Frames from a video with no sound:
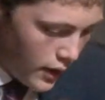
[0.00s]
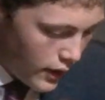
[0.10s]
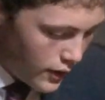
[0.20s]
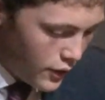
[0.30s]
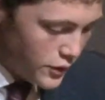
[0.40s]

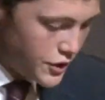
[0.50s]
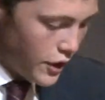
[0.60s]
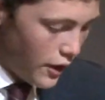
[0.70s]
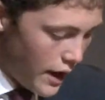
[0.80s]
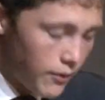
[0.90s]
can use
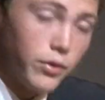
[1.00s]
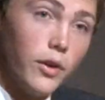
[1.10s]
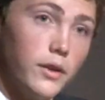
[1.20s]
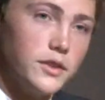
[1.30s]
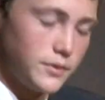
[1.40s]
your
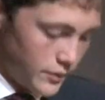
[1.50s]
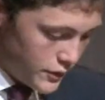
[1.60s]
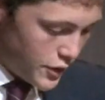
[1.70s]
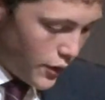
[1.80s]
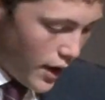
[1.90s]
influence
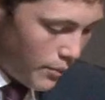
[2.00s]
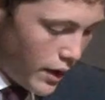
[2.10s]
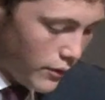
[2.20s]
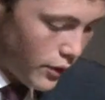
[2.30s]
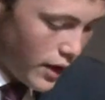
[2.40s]
to create a
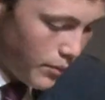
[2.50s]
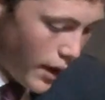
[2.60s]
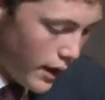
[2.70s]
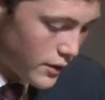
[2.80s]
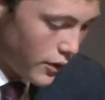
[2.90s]
meaningful
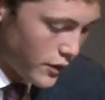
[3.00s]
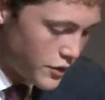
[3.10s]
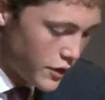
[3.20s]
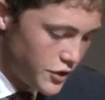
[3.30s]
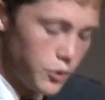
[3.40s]
impact on the
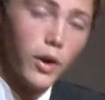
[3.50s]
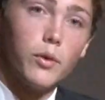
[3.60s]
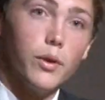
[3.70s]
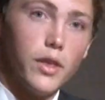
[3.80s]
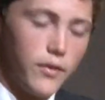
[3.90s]
students you
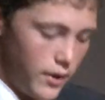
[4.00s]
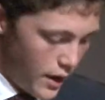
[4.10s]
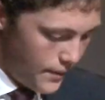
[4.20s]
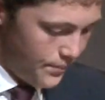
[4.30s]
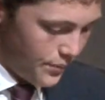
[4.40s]
work with every
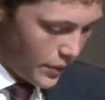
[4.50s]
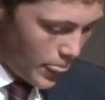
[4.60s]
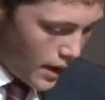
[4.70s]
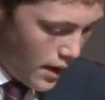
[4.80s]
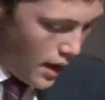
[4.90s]
day
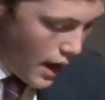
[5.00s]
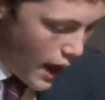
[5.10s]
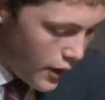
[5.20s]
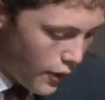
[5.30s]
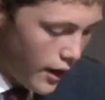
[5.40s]

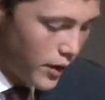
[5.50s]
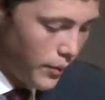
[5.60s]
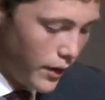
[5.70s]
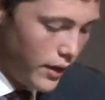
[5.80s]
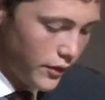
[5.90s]
and create a
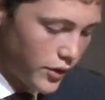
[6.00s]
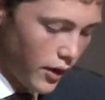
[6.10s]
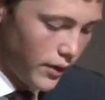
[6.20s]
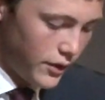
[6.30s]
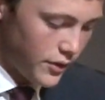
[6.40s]
community of
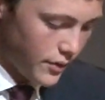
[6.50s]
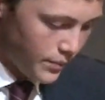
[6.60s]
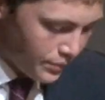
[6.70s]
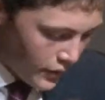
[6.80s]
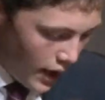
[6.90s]
service
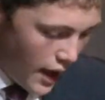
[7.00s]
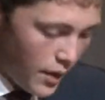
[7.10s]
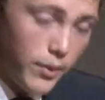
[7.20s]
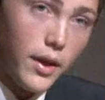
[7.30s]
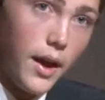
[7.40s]
at
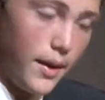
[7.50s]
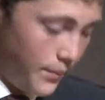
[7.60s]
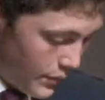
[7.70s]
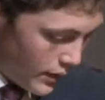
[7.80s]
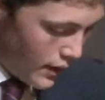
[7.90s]

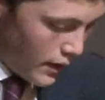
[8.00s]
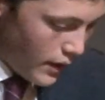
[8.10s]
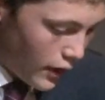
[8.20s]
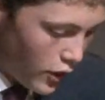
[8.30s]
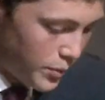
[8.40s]
MBA
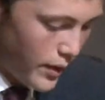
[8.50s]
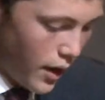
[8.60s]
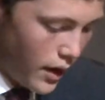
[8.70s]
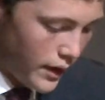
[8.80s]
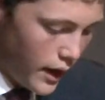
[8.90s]
that goes beyond